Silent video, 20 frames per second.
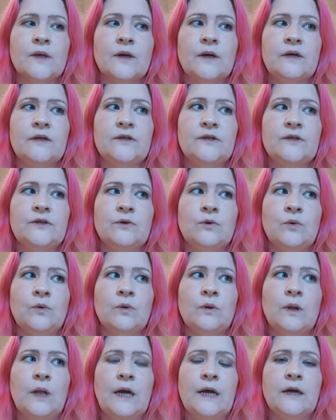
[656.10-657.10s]
I
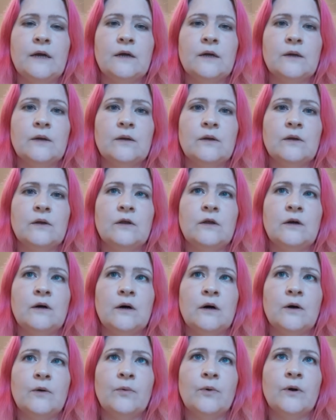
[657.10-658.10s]
don't like the
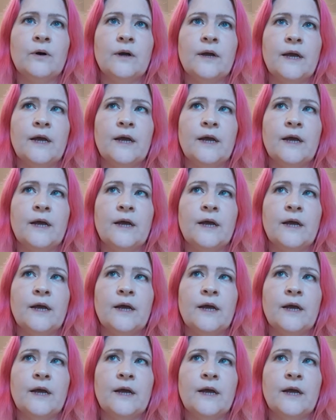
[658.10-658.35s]
artwork